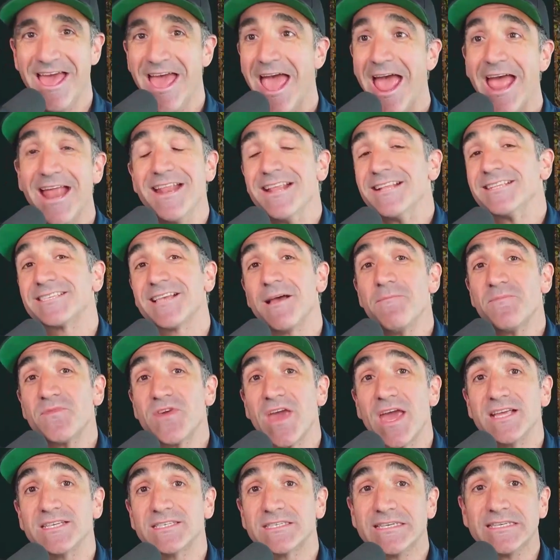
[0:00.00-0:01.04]
And in some
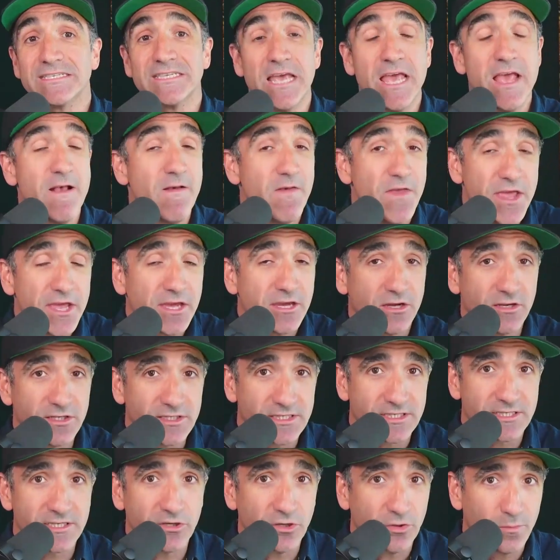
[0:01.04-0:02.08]
cases, it could
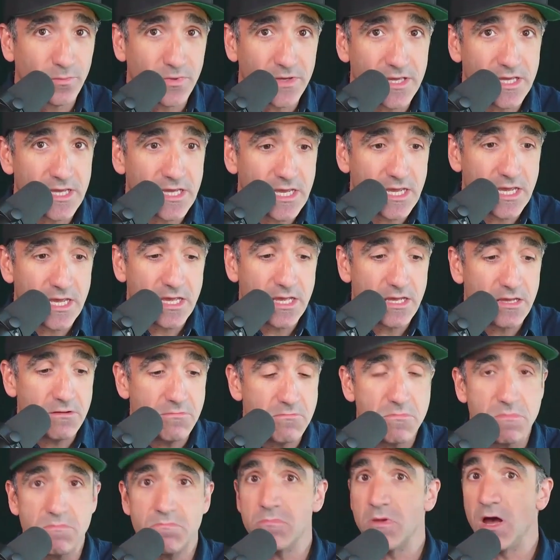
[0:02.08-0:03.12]
still be
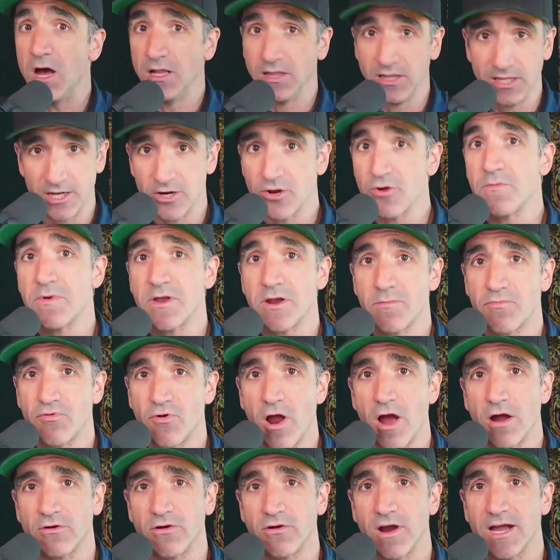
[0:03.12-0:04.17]
a little bit of
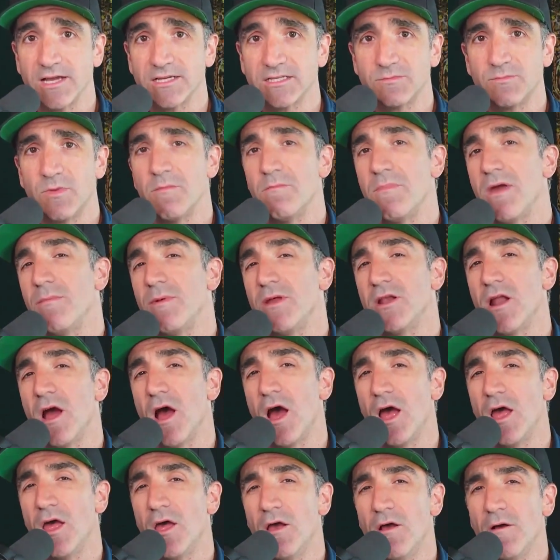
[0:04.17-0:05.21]
progress, but maybe
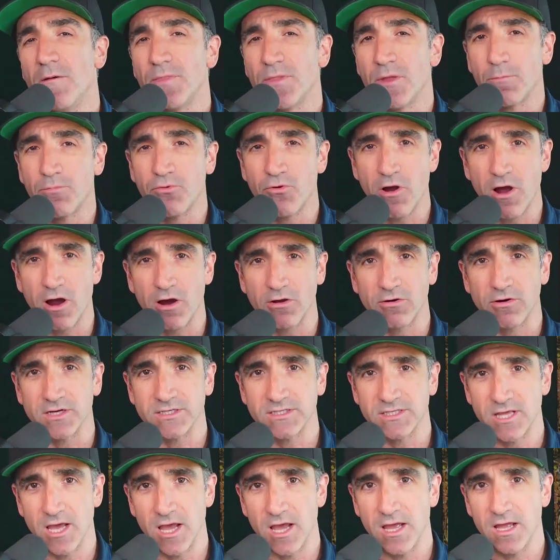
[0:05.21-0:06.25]
not the
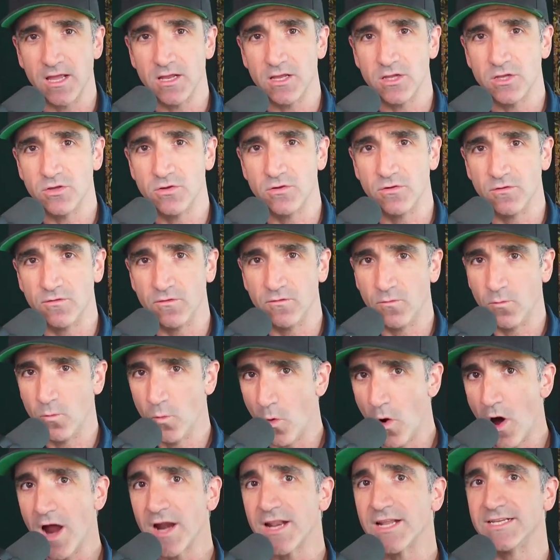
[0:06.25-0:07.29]
progress that you
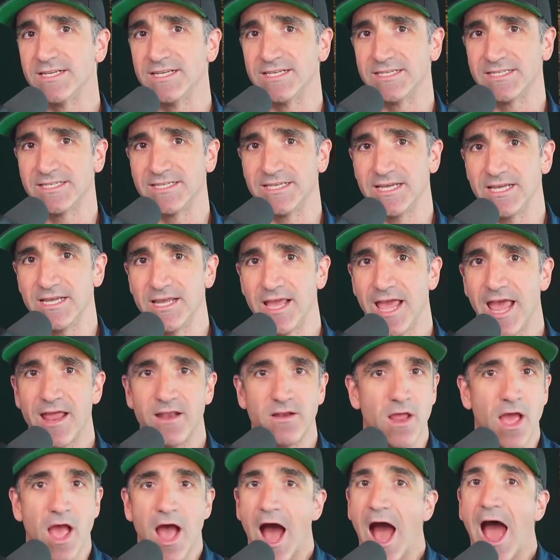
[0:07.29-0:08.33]
wanted to see.
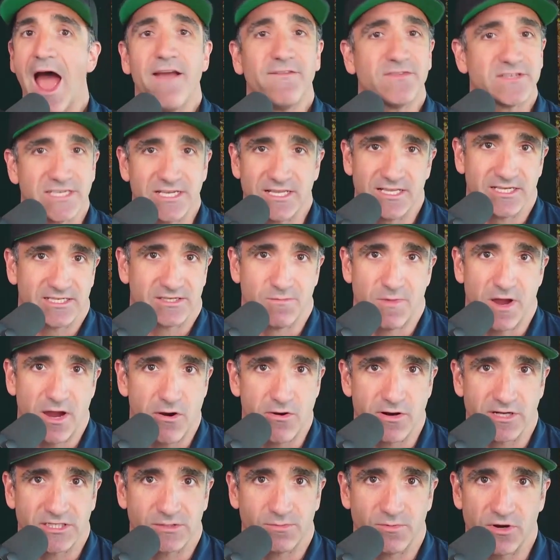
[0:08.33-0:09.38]
And I've seen this in my
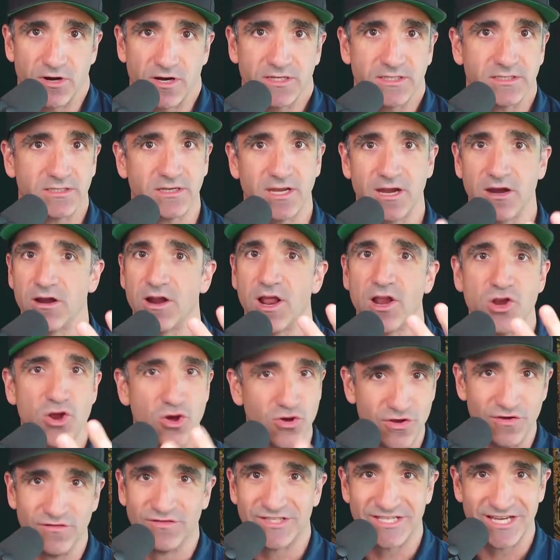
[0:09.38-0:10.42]
own experience, Garrett. I know
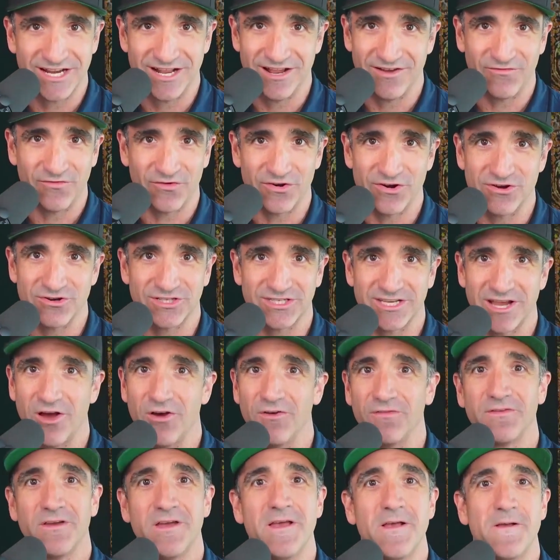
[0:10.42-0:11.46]
you've seen it for
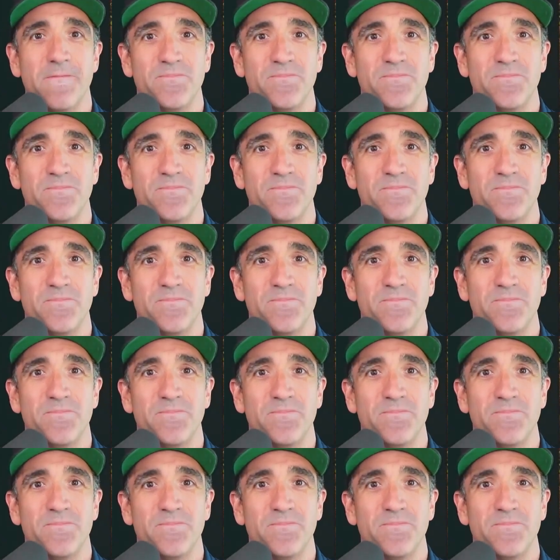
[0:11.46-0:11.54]
yourself.